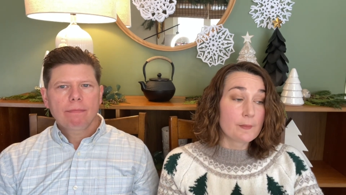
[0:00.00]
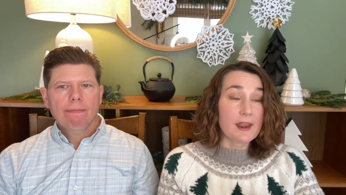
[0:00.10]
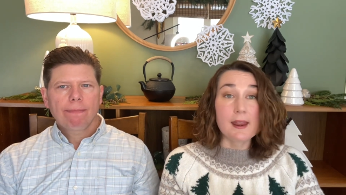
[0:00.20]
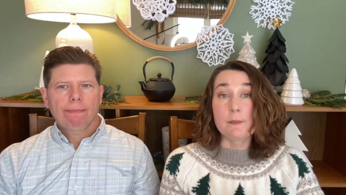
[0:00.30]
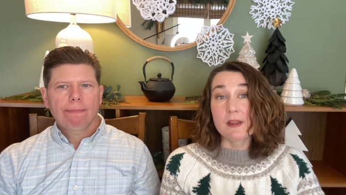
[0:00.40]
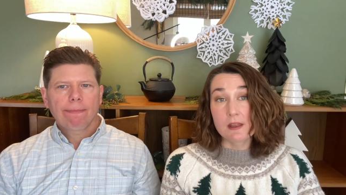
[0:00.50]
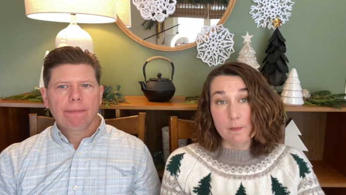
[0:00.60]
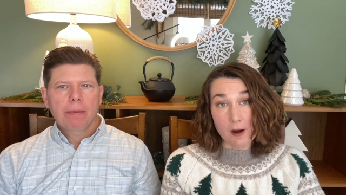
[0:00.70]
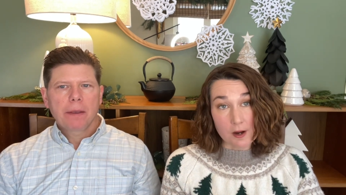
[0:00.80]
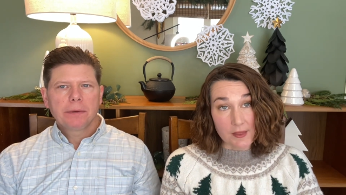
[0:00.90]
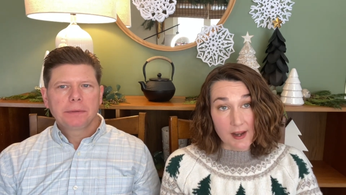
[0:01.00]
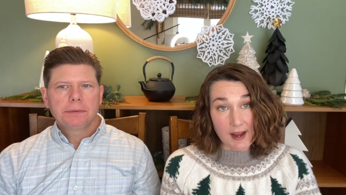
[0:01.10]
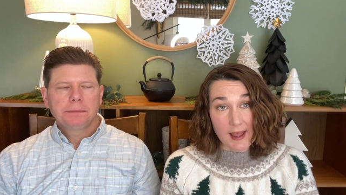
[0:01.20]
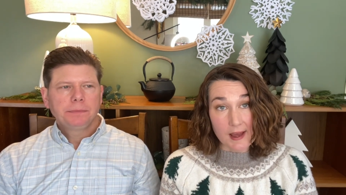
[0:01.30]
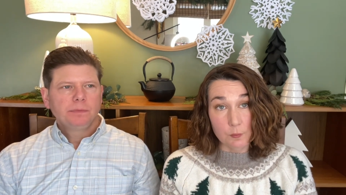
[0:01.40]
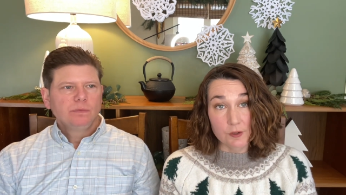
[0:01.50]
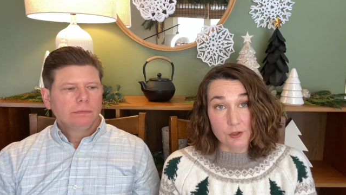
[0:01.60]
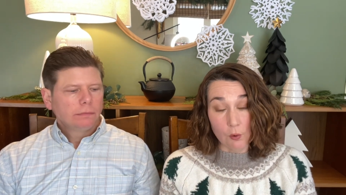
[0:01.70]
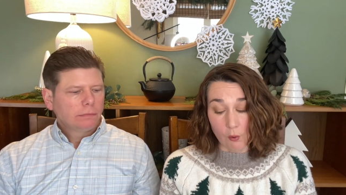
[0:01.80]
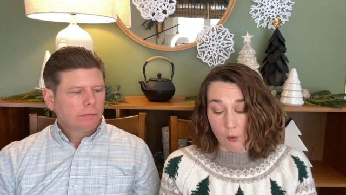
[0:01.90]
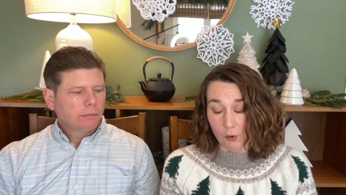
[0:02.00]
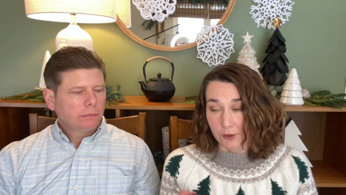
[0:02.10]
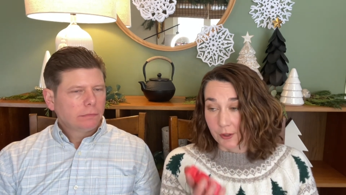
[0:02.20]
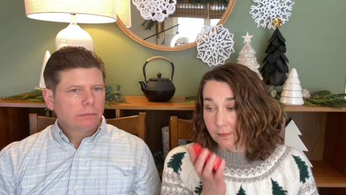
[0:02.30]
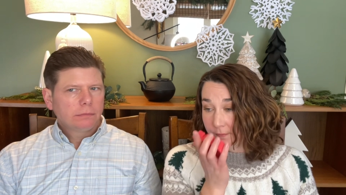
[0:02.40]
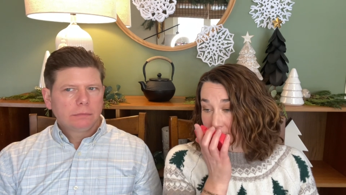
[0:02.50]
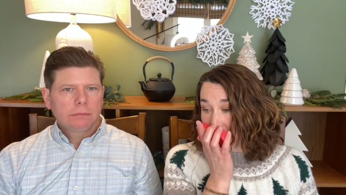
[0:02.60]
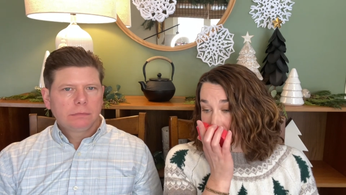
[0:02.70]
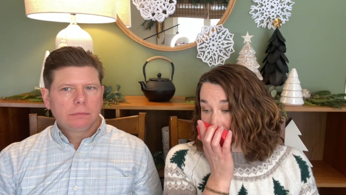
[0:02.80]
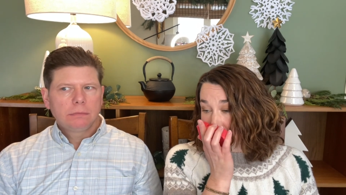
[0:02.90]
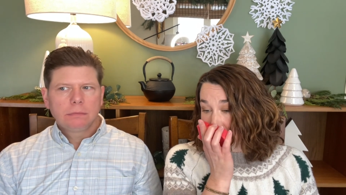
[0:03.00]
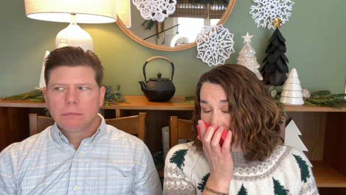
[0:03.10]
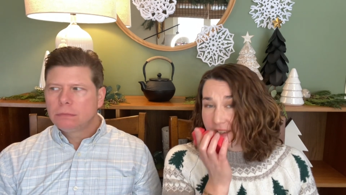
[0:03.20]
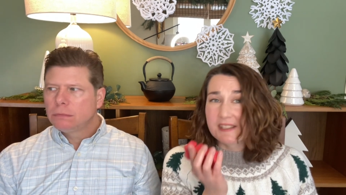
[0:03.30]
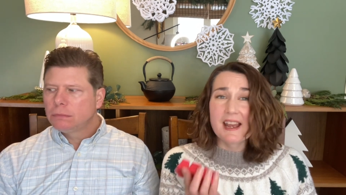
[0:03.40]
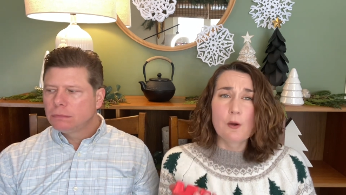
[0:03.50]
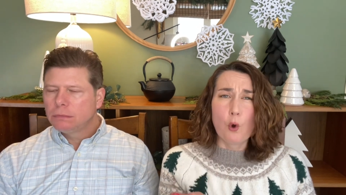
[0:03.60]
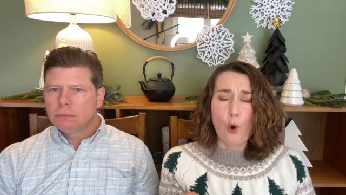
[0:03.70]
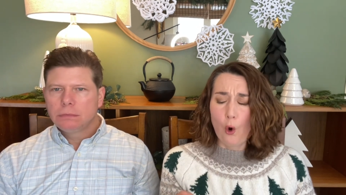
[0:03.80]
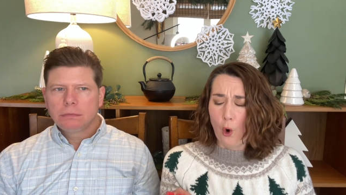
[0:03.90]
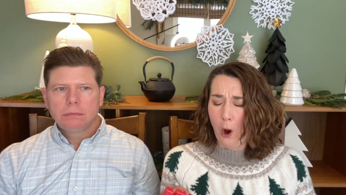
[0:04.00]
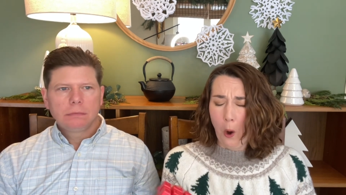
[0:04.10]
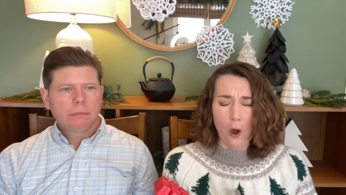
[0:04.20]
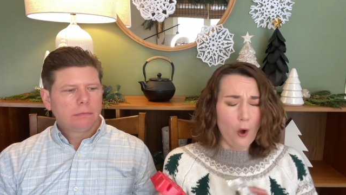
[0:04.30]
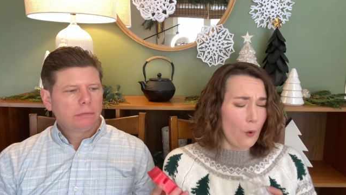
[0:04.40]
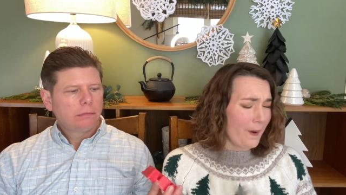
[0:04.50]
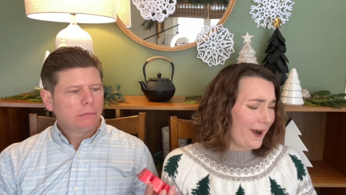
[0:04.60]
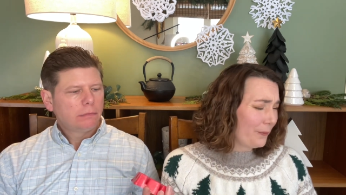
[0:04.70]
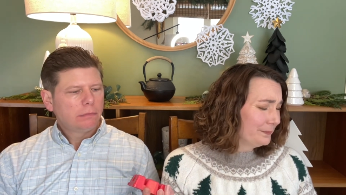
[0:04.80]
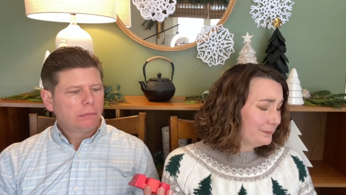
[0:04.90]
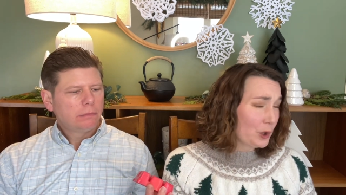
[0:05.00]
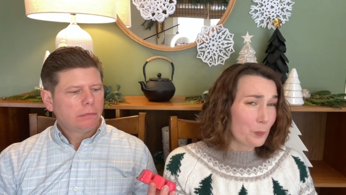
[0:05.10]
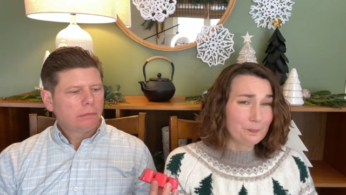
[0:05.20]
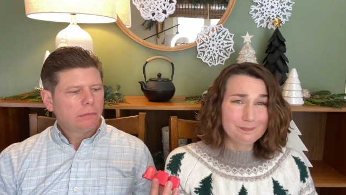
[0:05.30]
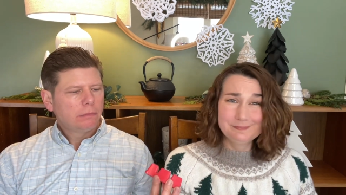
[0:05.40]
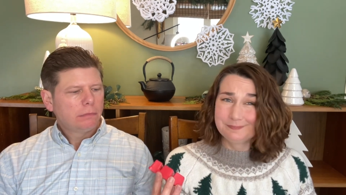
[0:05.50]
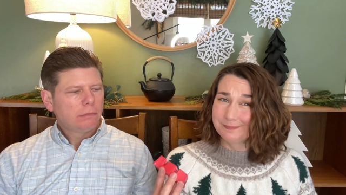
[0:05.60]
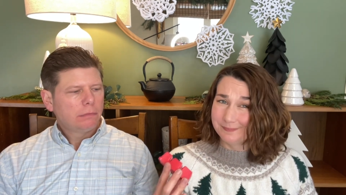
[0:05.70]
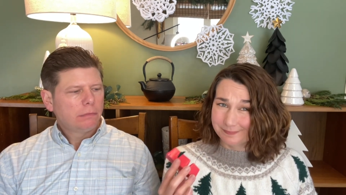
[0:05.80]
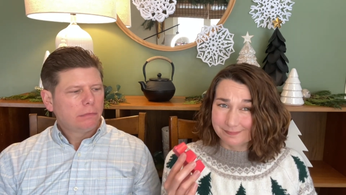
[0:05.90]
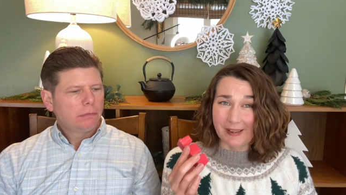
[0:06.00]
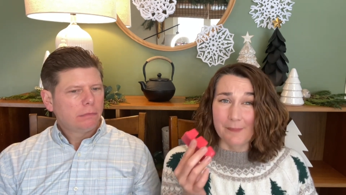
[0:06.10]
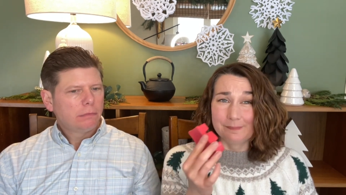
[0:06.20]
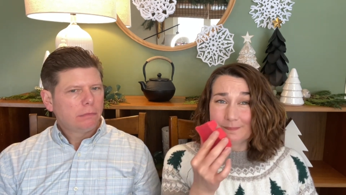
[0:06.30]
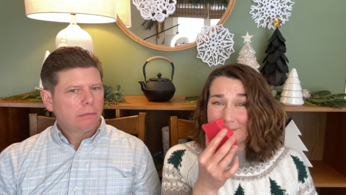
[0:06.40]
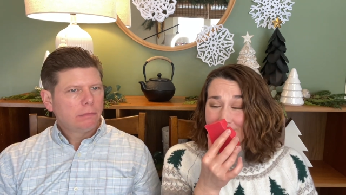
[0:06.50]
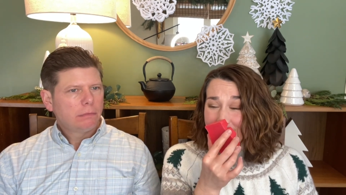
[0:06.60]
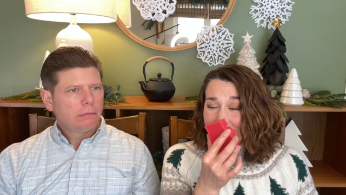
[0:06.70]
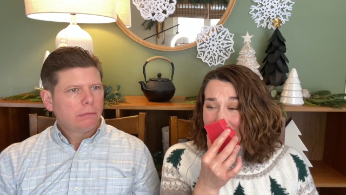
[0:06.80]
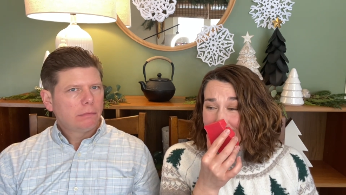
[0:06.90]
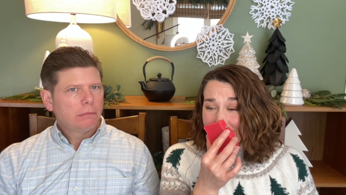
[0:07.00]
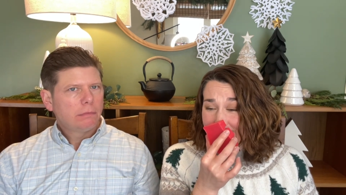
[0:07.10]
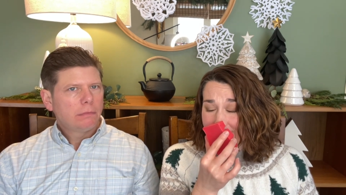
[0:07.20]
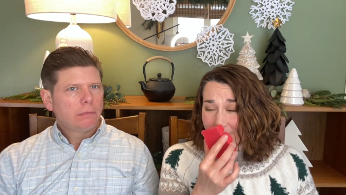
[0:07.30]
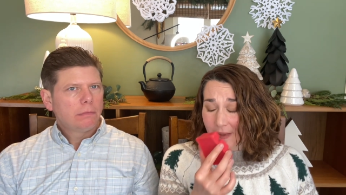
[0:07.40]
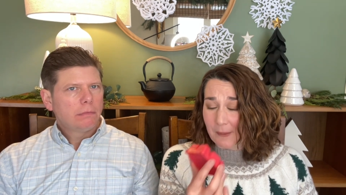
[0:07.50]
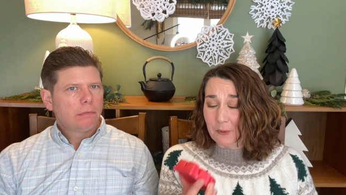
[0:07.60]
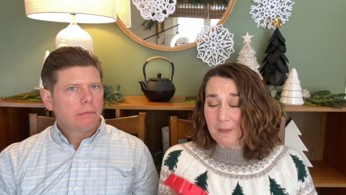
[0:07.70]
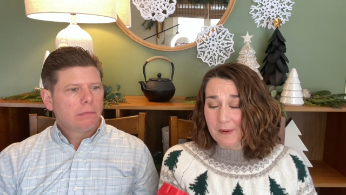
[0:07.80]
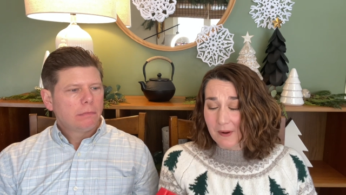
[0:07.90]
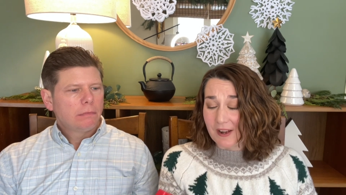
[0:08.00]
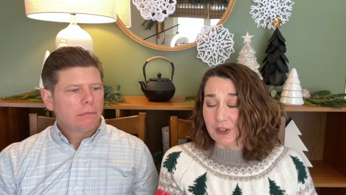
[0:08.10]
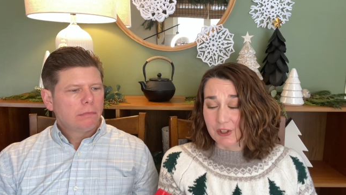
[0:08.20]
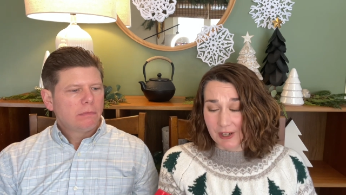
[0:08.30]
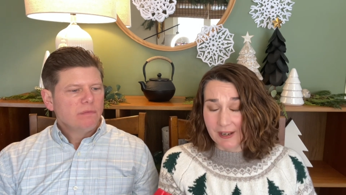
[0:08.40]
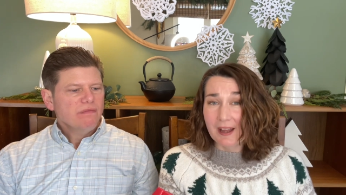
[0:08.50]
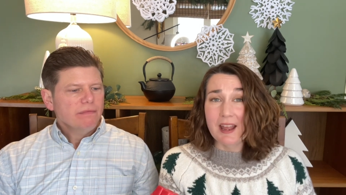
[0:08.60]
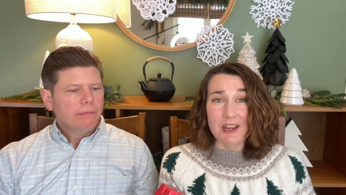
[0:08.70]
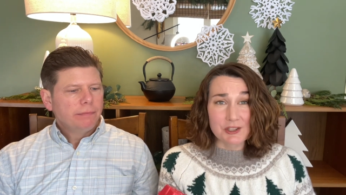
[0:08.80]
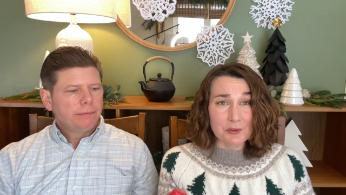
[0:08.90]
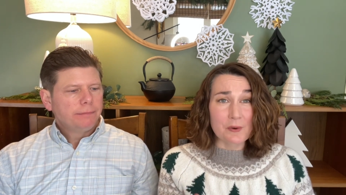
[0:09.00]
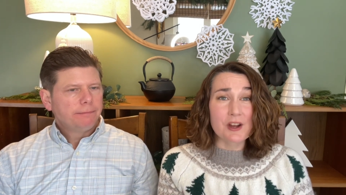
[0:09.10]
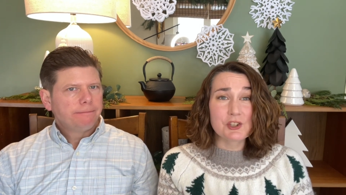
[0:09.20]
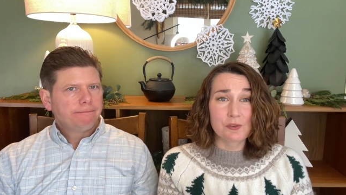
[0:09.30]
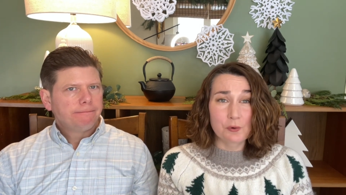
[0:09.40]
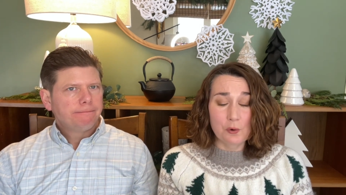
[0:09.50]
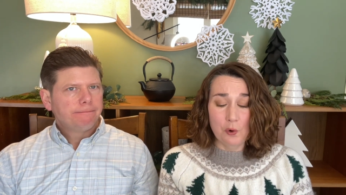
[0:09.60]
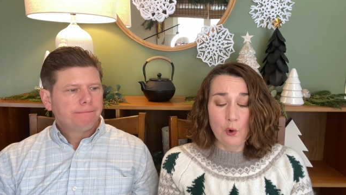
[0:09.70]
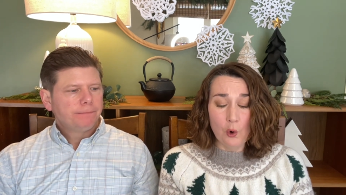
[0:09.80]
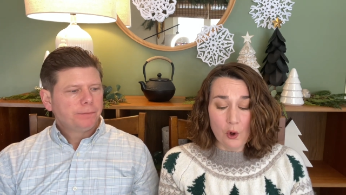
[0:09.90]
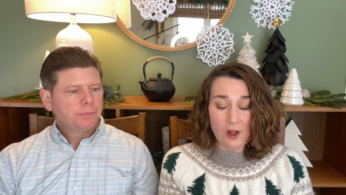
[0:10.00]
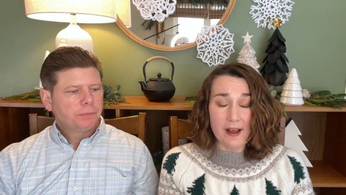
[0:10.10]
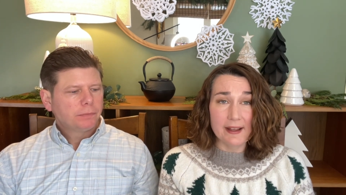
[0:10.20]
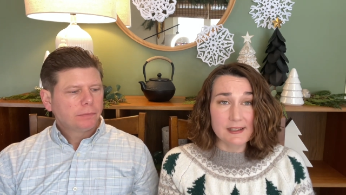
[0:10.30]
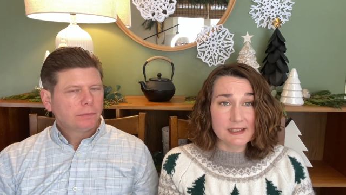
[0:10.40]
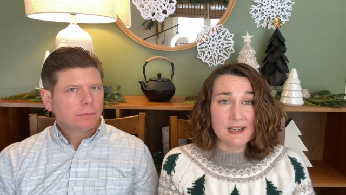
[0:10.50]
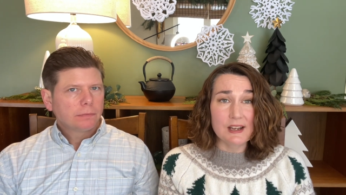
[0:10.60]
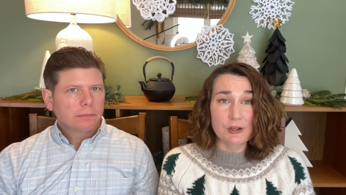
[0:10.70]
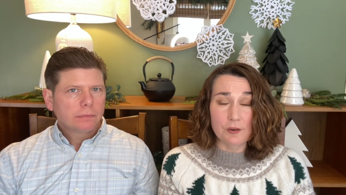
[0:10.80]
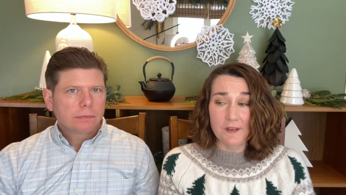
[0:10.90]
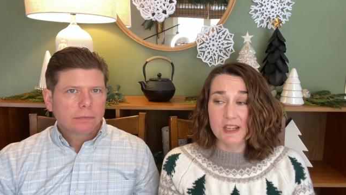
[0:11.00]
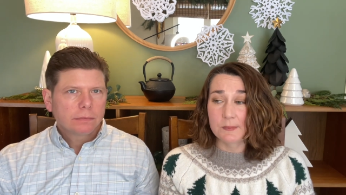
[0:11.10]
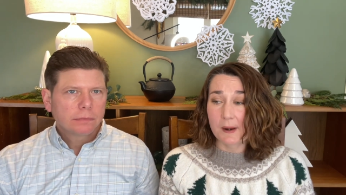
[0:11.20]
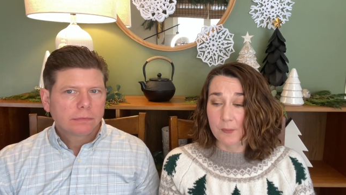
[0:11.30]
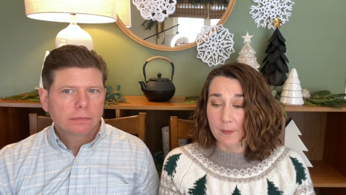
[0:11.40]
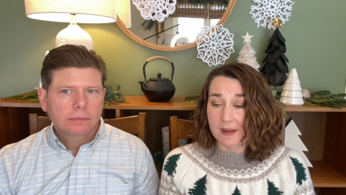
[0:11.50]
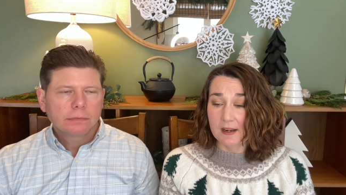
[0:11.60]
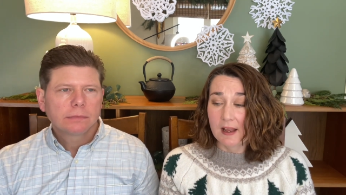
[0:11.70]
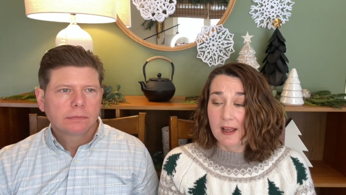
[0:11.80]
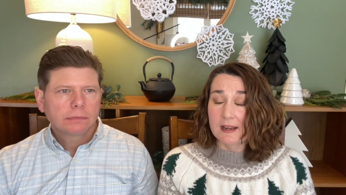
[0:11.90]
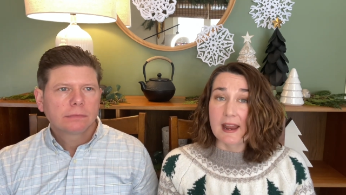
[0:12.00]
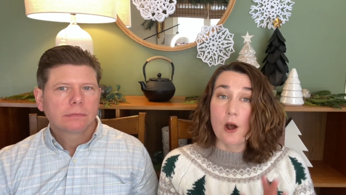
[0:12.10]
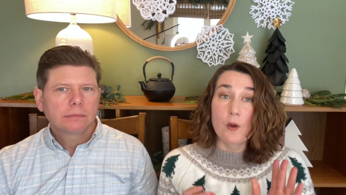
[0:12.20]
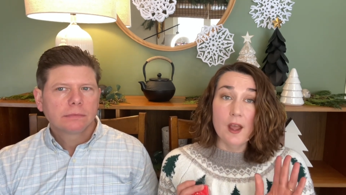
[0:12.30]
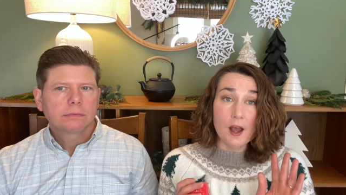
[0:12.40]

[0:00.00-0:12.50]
Speaker 1: Maybe the bar that I had was old. This had, whew, oh wow. Nope. Yep. Peppermint Rush. It's a rush of cool, icy, in your face peppermint. Now,